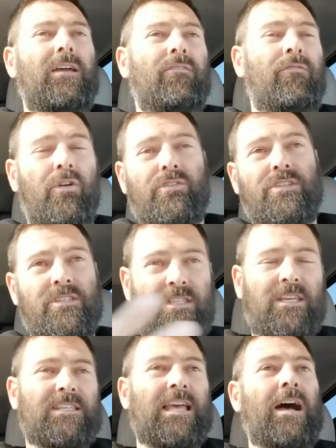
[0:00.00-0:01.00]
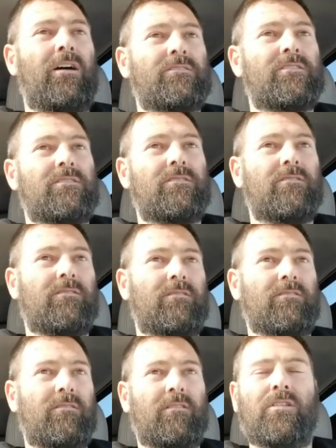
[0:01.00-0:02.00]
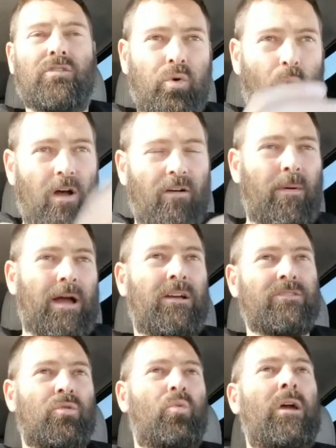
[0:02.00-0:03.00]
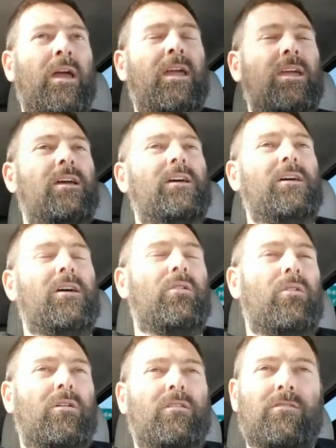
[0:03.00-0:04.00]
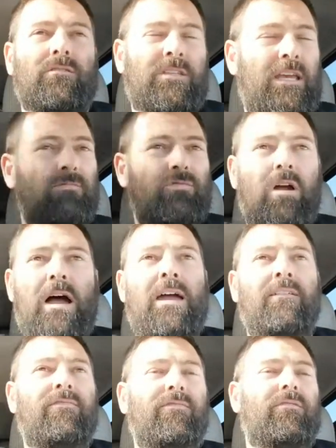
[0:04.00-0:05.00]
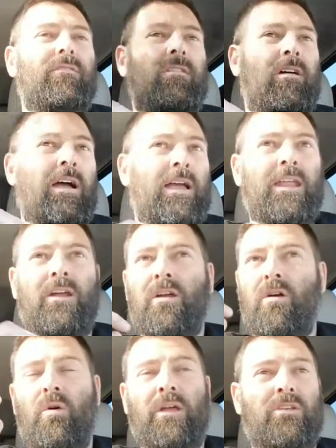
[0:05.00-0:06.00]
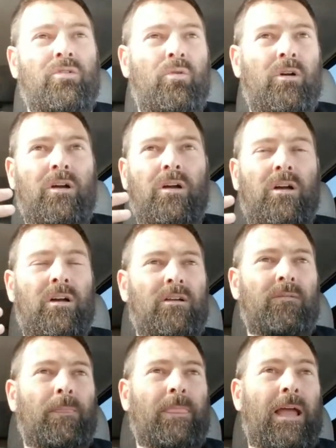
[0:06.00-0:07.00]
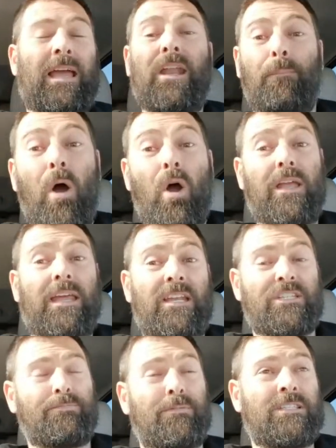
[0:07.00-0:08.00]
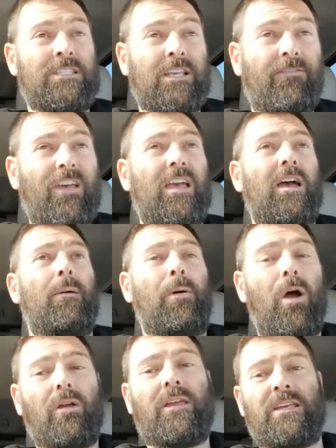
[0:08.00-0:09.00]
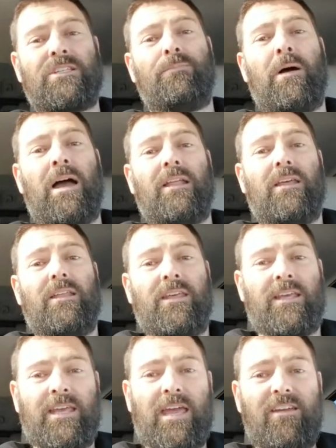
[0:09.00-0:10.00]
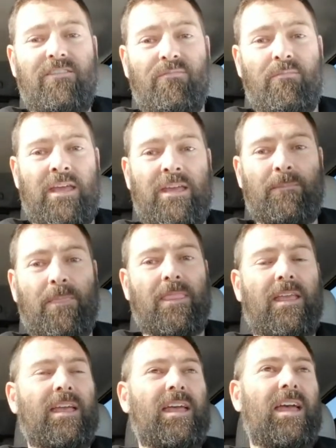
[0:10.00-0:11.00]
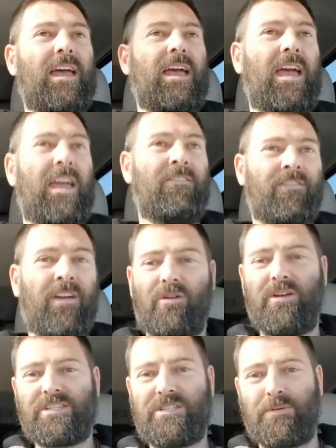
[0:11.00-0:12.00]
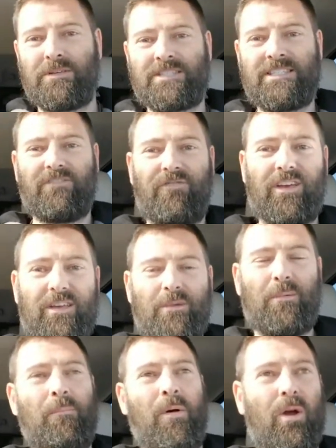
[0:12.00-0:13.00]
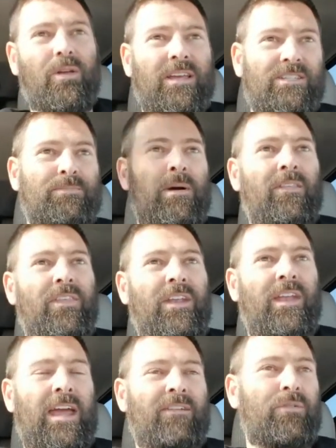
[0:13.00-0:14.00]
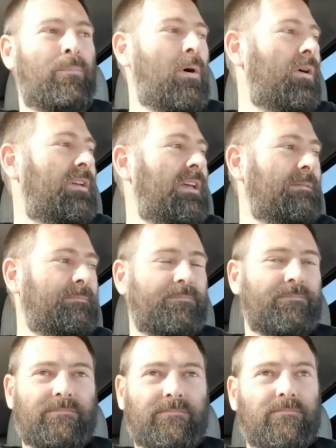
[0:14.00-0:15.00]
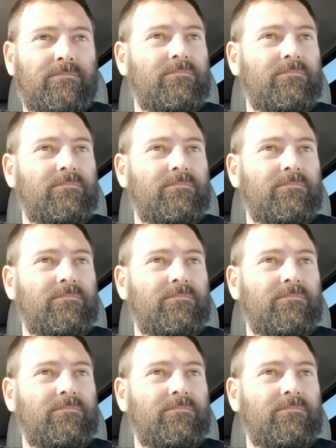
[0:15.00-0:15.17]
versus this house 12 miles away, same drive, I got to go into I got to park in a specific parking spot. They gave me a very specific parking spot that I have to park in.